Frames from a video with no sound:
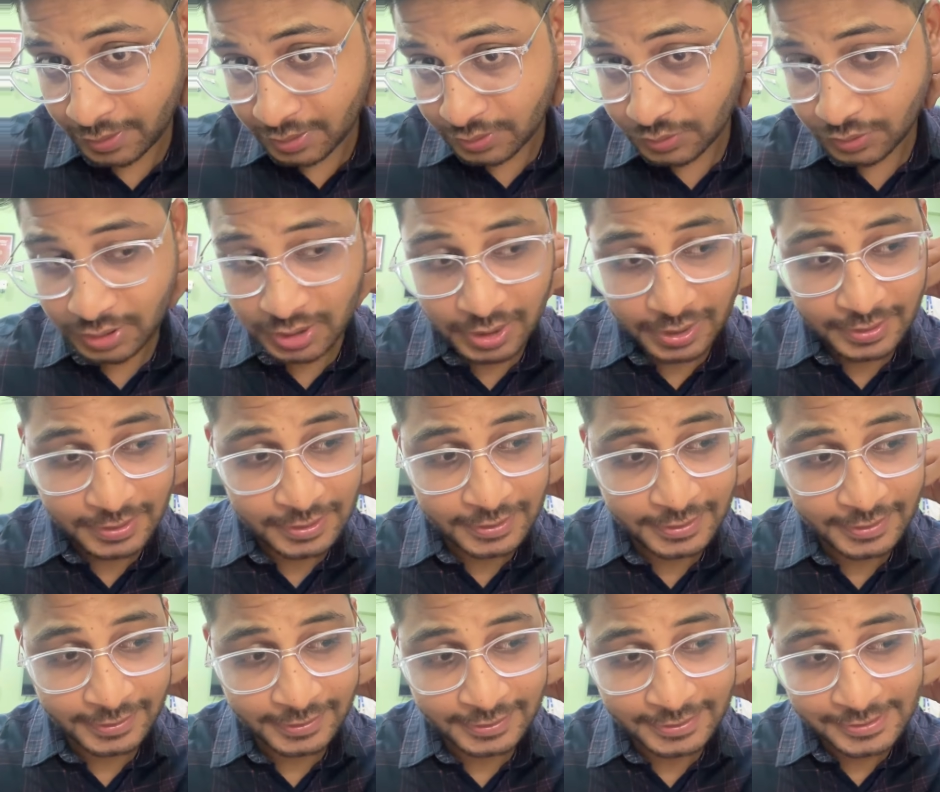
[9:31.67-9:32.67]
So the other
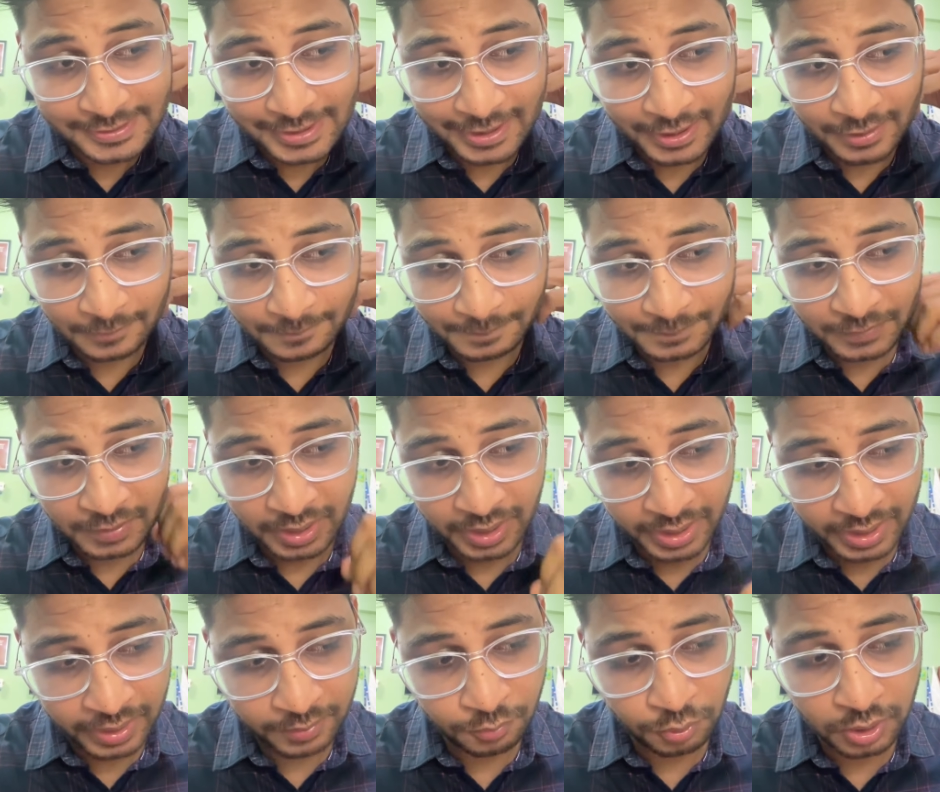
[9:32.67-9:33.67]
thing is that
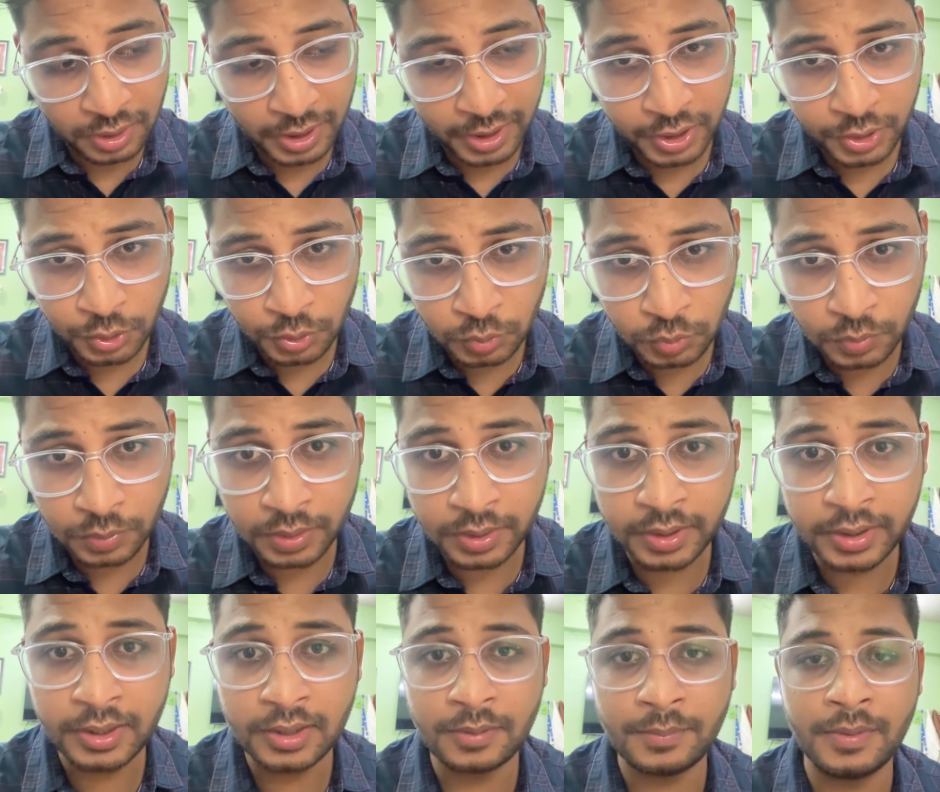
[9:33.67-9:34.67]
I would like to
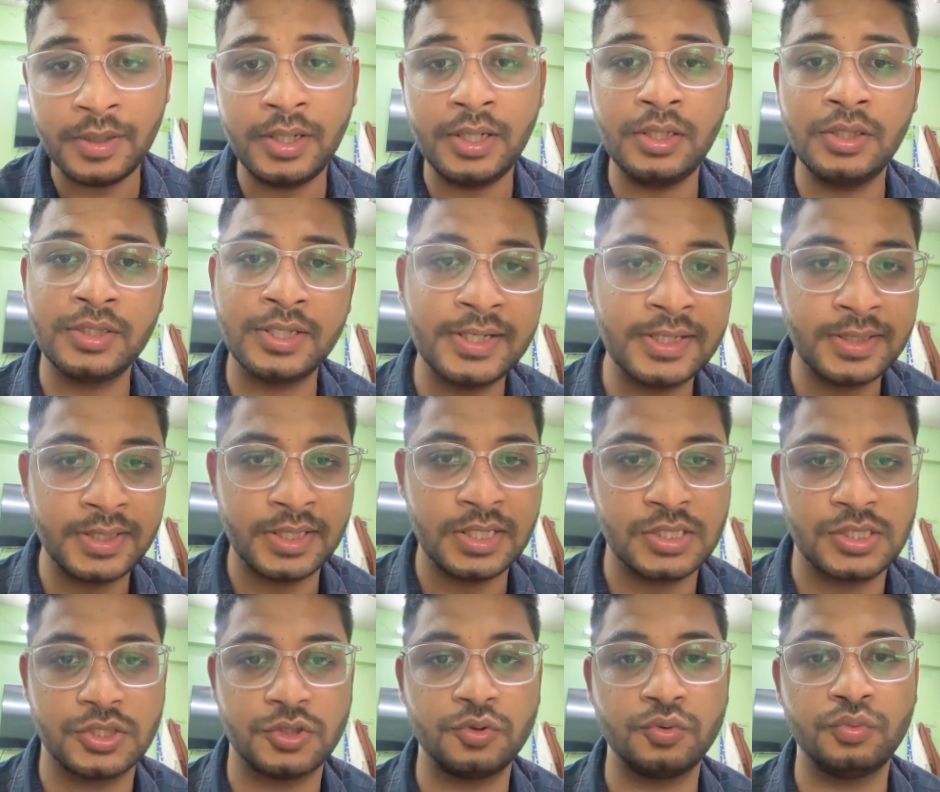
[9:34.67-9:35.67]
recommend 3
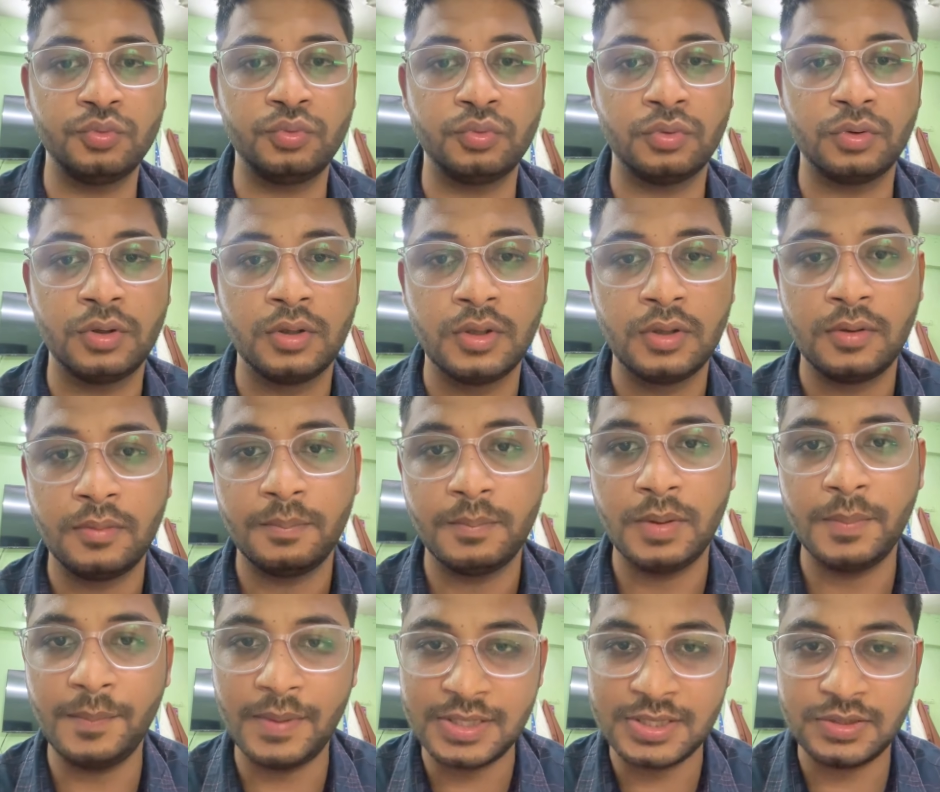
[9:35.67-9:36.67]
things to be
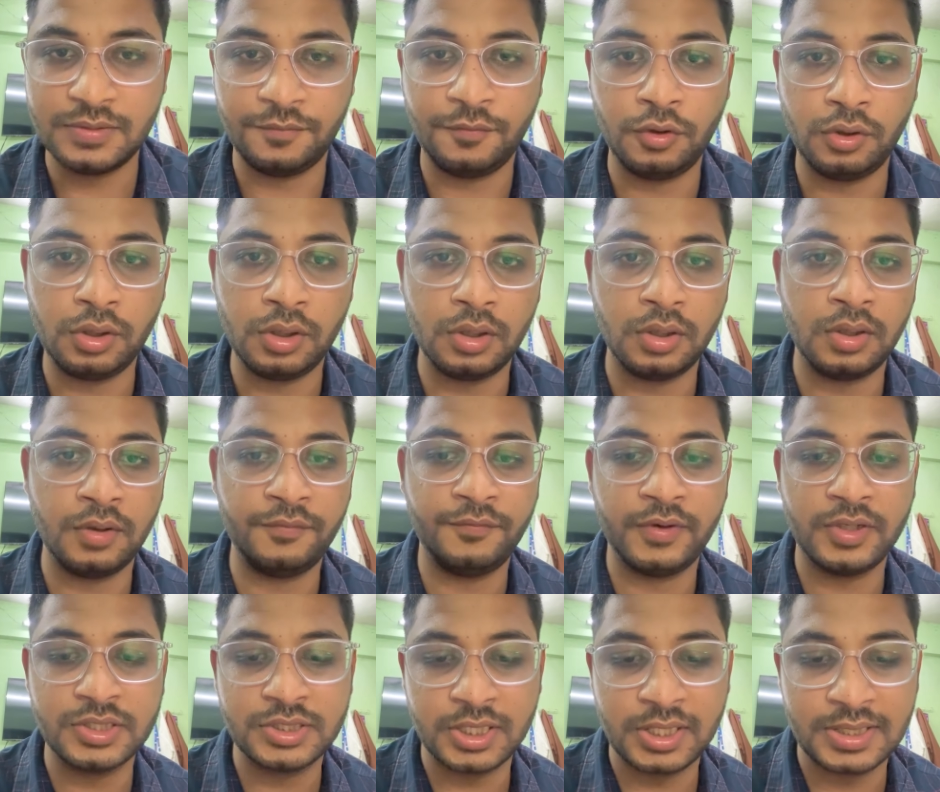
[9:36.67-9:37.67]
must for a
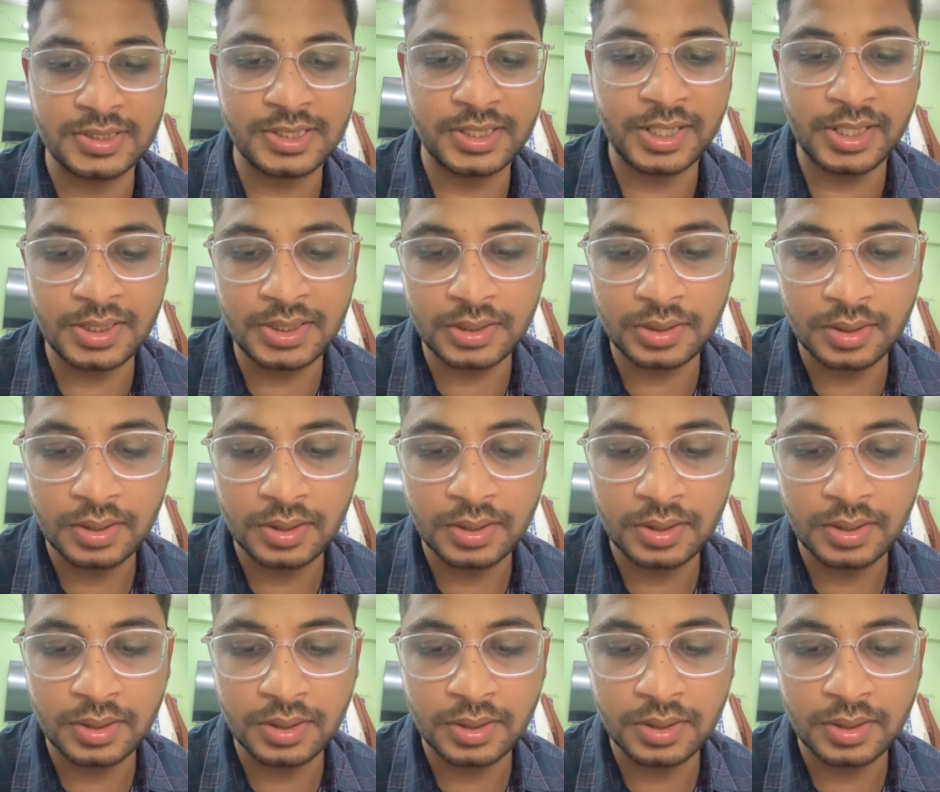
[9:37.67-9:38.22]
first year resident.